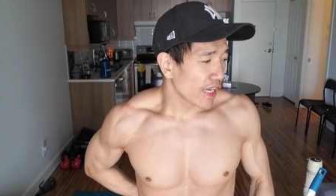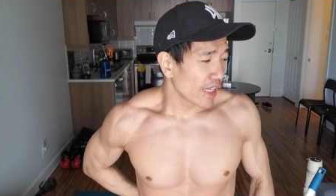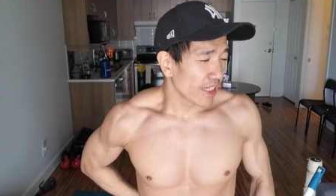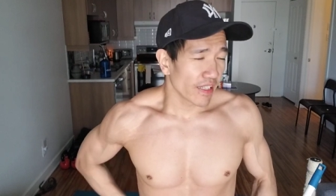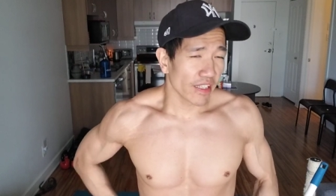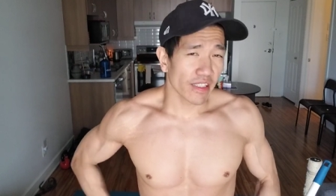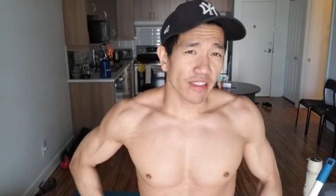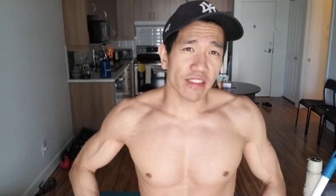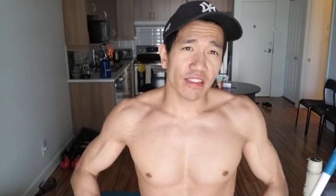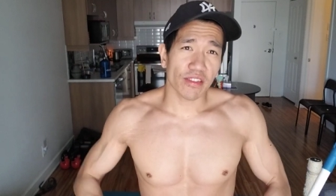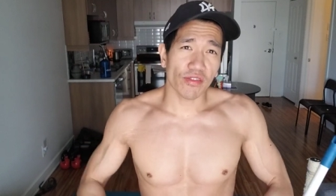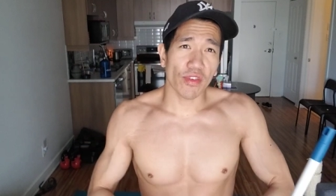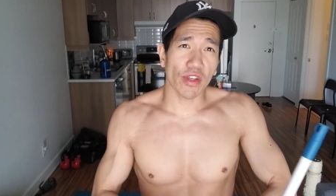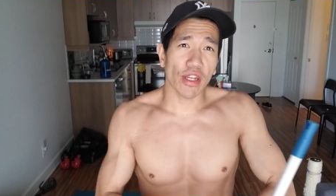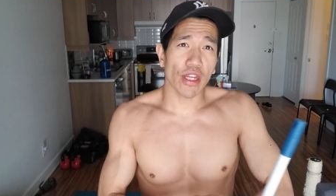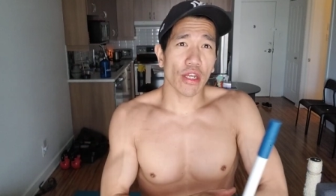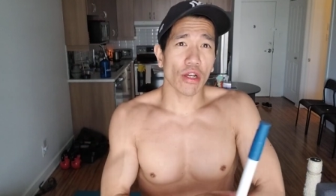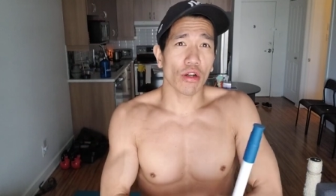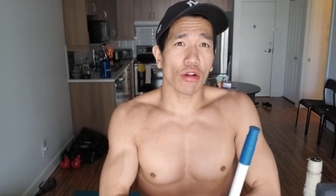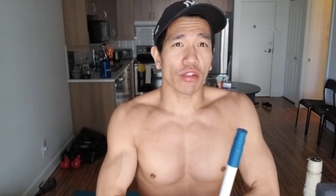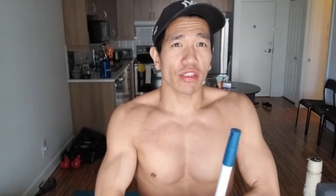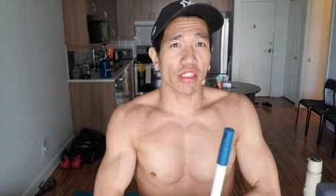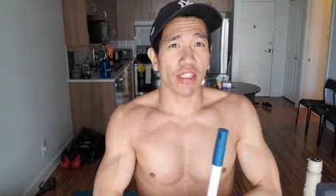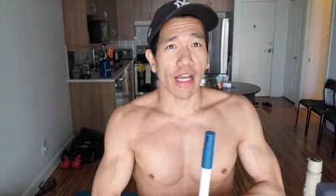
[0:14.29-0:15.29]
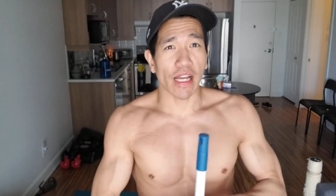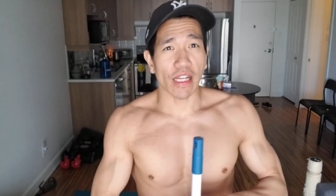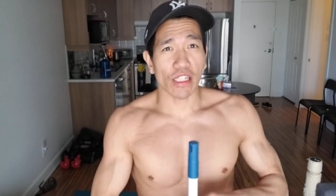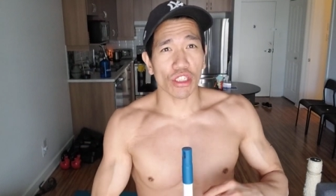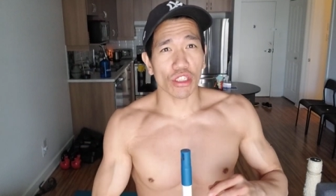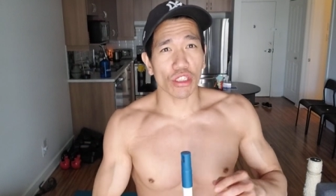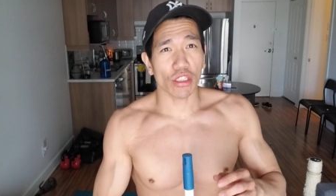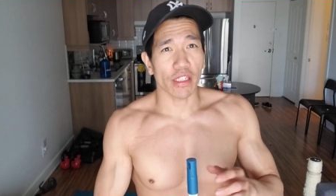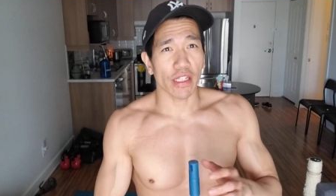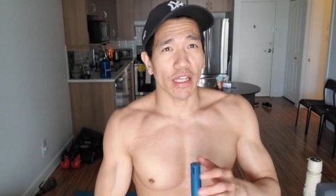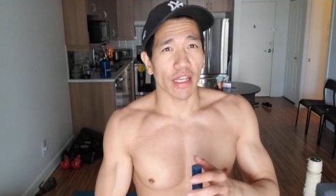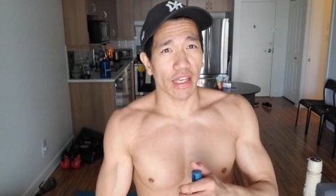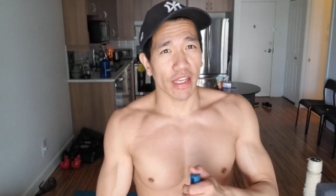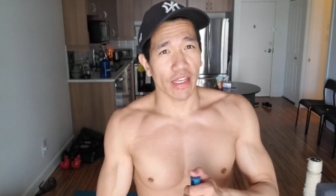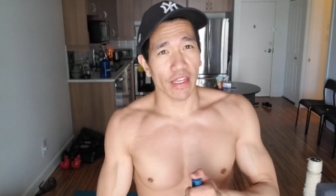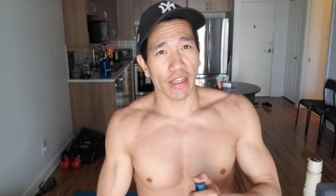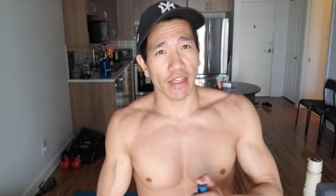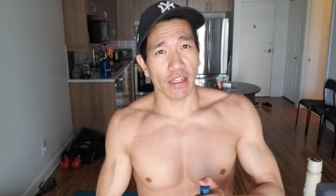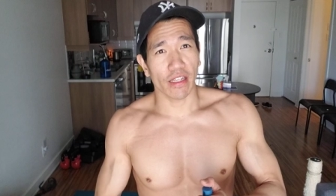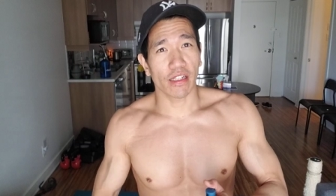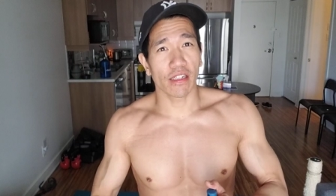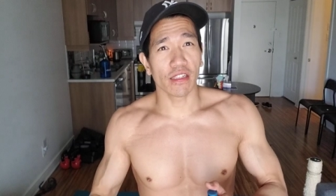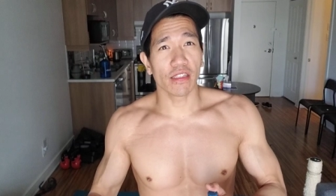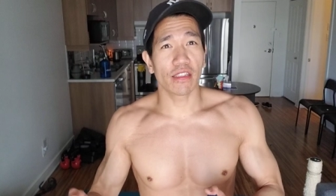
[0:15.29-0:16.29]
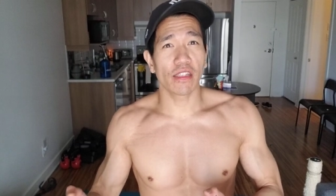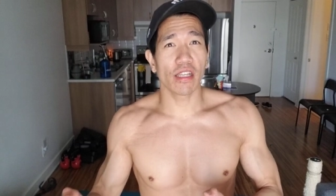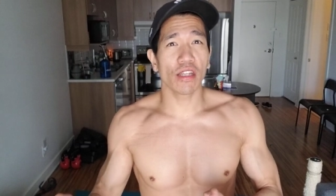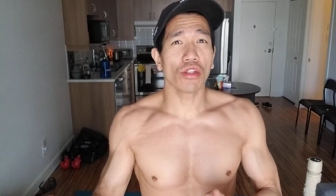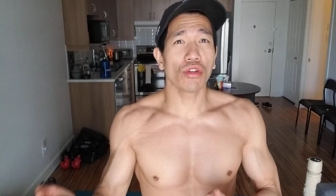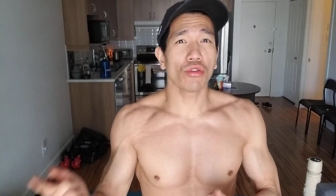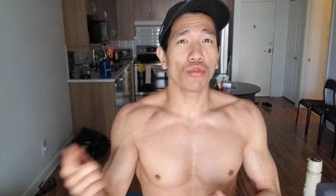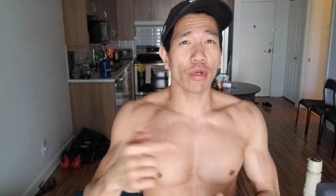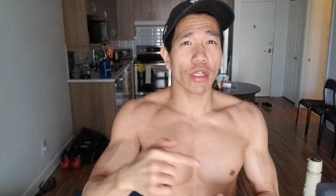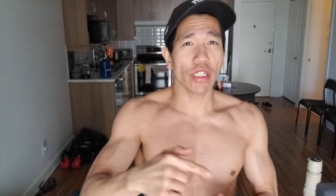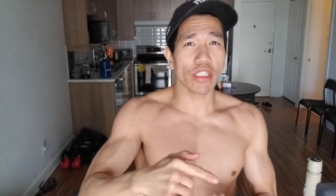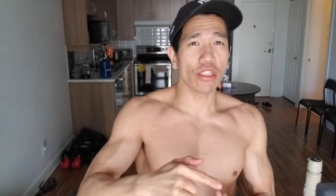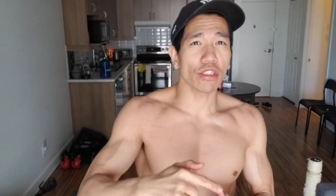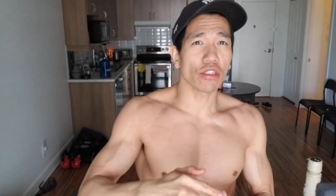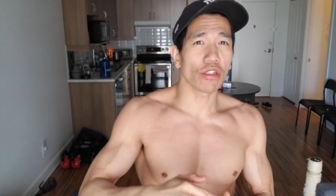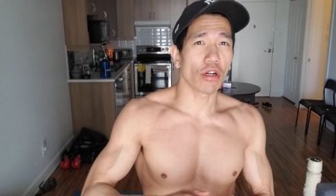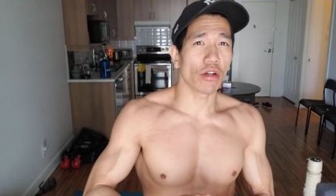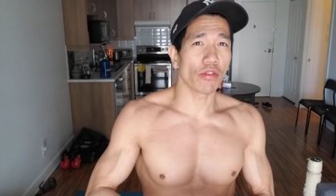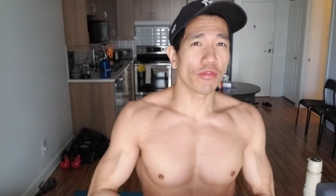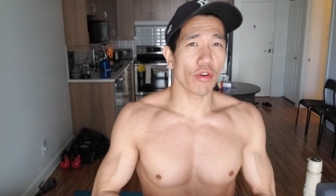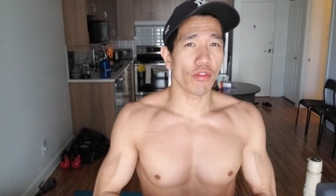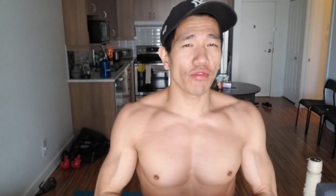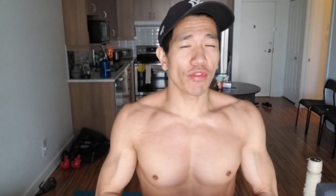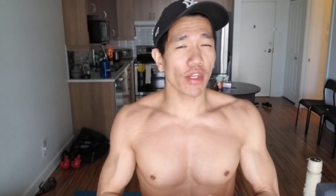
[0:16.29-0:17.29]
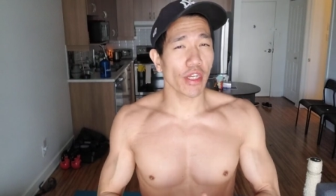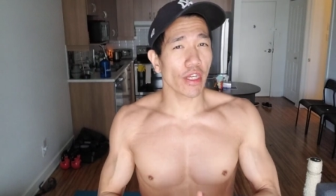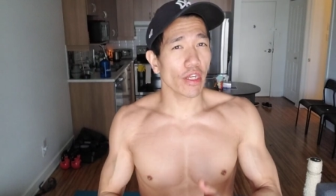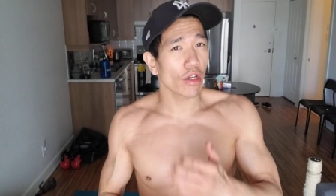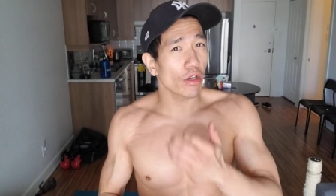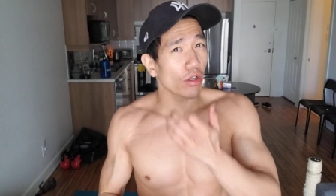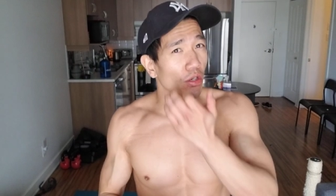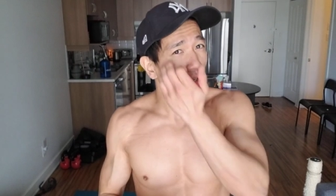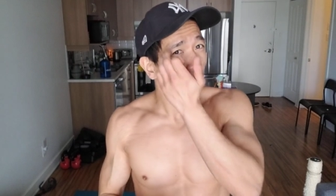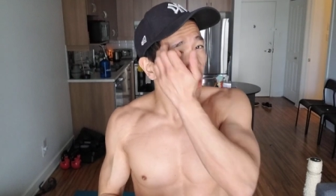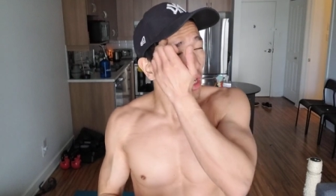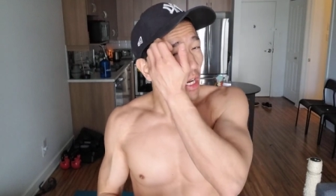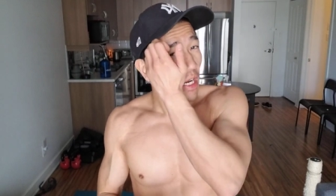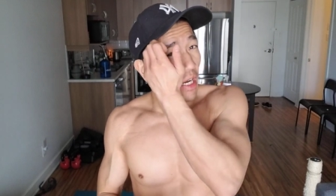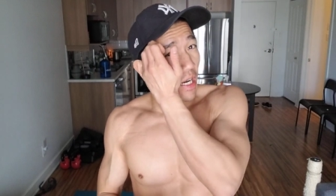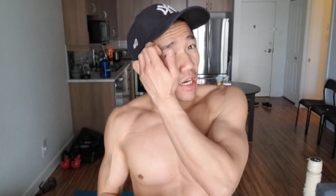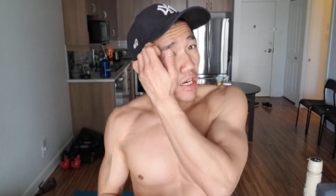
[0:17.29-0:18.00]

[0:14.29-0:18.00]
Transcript: This video is actually a continuation of a video,